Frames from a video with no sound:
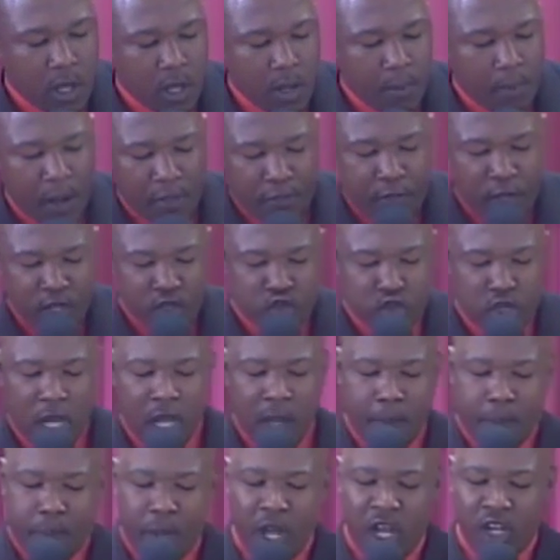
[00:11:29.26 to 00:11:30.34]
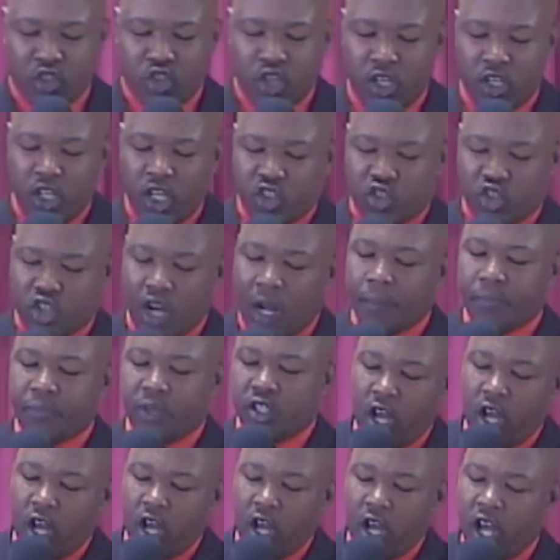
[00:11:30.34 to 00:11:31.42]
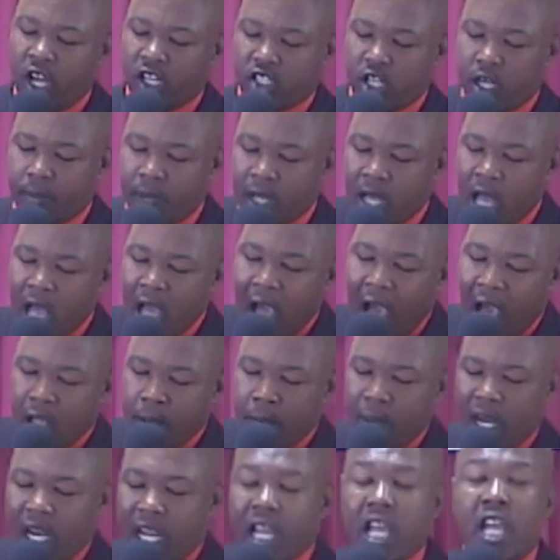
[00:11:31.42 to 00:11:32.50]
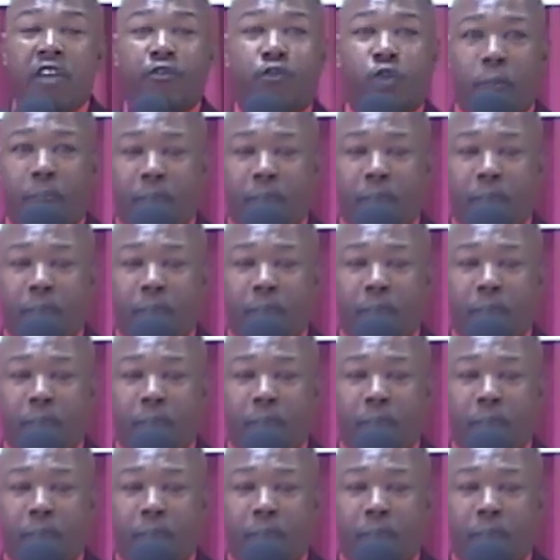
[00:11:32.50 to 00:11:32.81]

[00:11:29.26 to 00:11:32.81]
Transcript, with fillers: But this same person did something to hurt him. I believe to